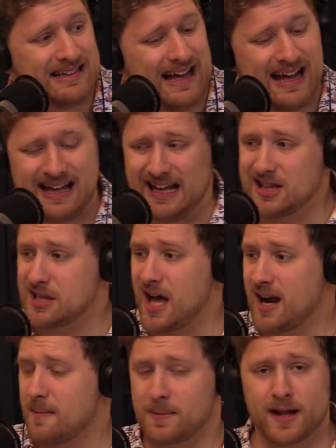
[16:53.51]
that's
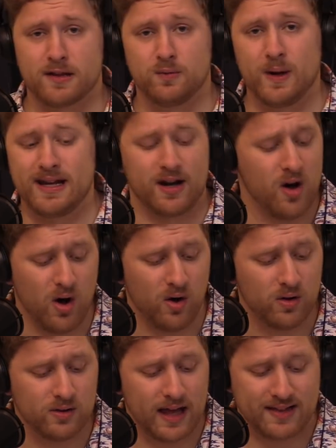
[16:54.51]
not an impressive win at
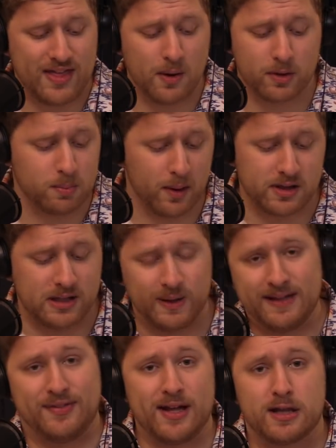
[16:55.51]
all. Like, they were supposed to
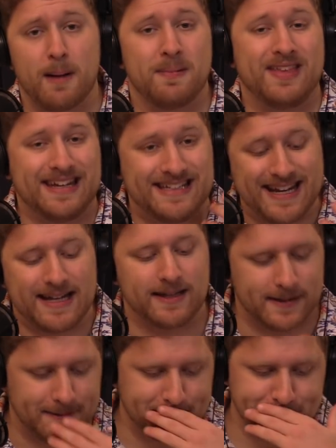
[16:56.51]
clean things up, and they didn't.